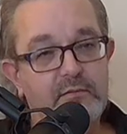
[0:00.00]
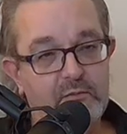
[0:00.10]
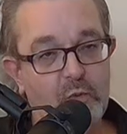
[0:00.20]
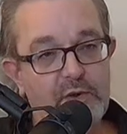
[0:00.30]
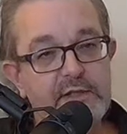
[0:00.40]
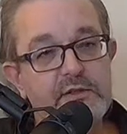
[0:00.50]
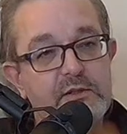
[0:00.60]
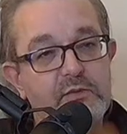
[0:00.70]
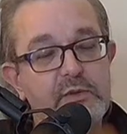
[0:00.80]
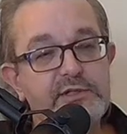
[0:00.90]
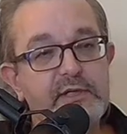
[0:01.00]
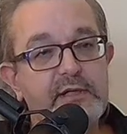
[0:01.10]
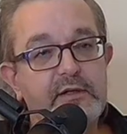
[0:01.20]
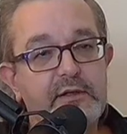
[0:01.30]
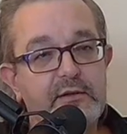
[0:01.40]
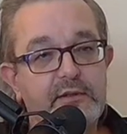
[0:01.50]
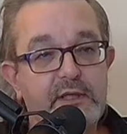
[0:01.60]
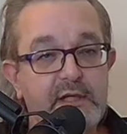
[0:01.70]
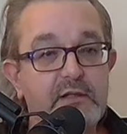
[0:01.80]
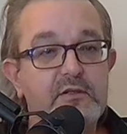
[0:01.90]
wanting to reach out and
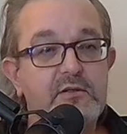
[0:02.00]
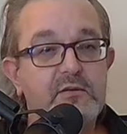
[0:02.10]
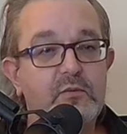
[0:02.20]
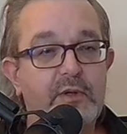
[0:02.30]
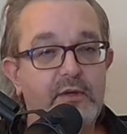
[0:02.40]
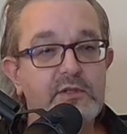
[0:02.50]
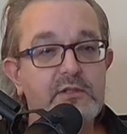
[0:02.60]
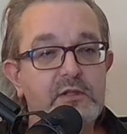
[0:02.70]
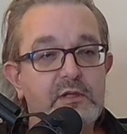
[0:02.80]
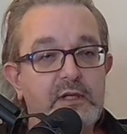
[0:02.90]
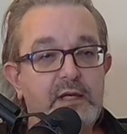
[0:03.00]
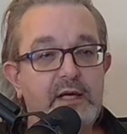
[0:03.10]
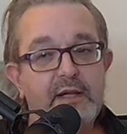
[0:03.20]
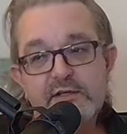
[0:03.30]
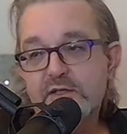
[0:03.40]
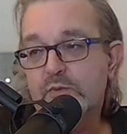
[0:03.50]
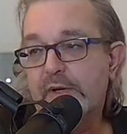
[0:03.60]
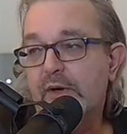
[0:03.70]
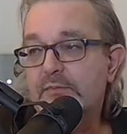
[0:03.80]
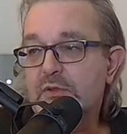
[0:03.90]
connect with us. And this is
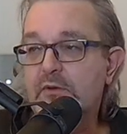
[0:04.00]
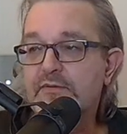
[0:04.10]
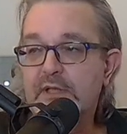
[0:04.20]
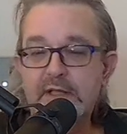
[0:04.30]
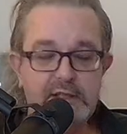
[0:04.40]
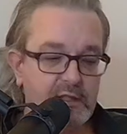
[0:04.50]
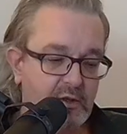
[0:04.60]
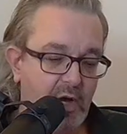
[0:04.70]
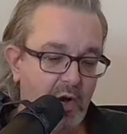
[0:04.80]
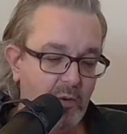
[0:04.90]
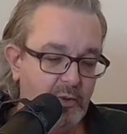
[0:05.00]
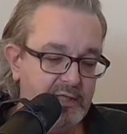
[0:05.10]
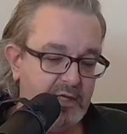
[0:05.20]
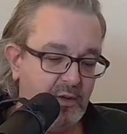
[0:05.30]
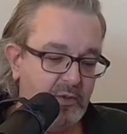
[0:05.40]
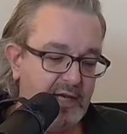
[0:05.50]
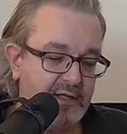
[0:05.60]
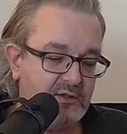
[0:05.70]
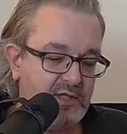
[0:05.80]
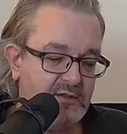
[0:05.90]
where I'm sort of saying, are we
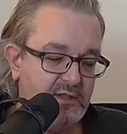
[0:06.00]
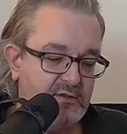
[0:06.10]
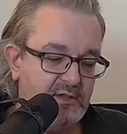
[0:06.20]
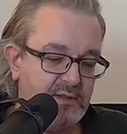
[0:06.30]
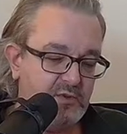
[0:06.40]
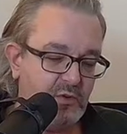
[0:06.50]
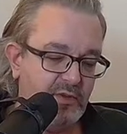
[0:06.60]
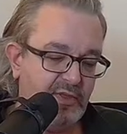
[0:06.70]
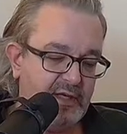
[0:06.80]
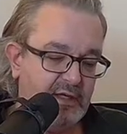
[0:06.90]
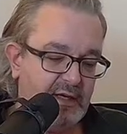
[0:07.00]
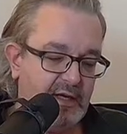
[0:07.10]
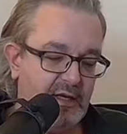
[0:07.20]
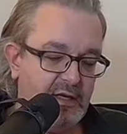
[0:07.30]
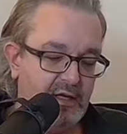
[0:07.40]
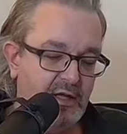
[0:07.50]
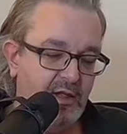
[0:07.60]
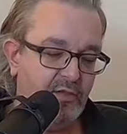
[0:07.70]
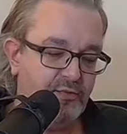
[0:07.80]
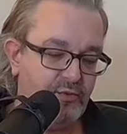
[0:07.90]
accessing the same sort of thing again
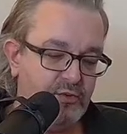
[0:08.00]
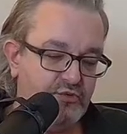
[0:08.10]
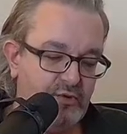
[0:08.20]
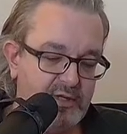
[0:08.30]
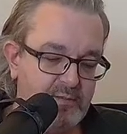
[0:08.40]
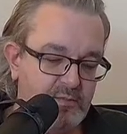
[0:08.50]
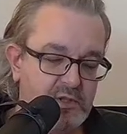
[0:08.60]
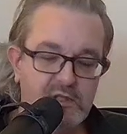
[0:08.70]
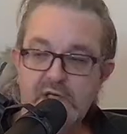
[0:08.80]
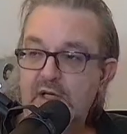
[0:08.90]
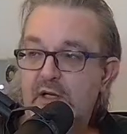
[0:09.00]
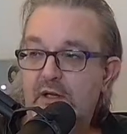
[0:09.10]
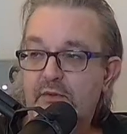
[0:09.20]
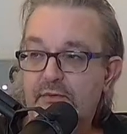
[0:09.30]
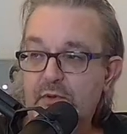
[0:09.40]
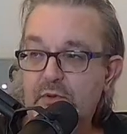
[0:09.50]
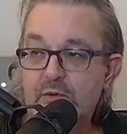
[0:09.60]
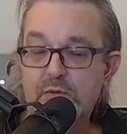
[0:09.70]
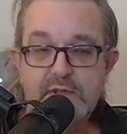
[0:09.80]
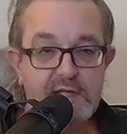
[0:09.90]
through dreams,
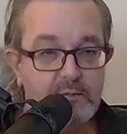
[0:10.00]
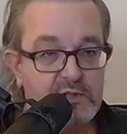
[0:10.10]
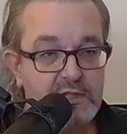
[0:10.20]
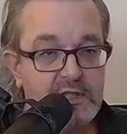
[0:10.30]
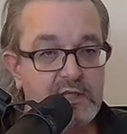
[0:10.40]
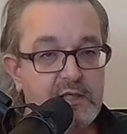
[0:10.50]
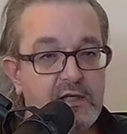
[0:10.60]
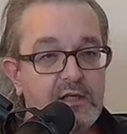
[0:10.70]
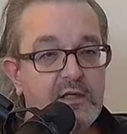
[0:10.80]
through DMT,